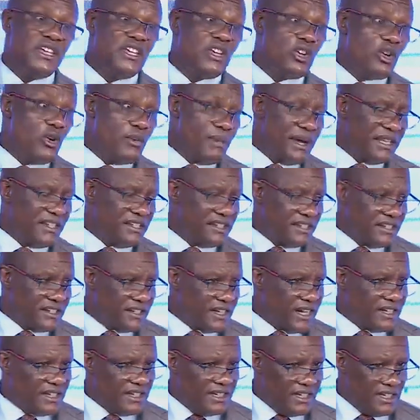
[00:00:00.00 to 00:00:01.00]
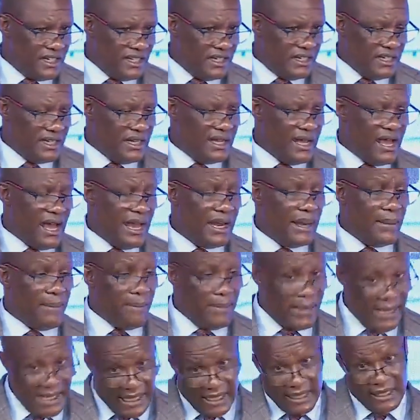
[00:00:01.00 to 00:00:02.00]
e-commerce strategy
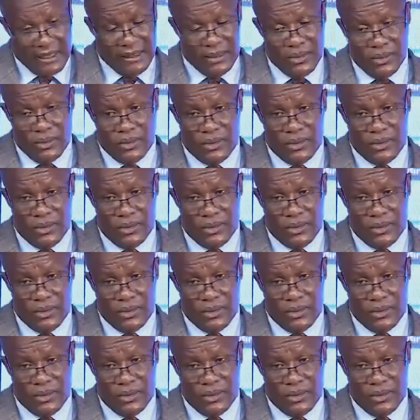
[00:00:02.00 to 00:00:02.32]
and bill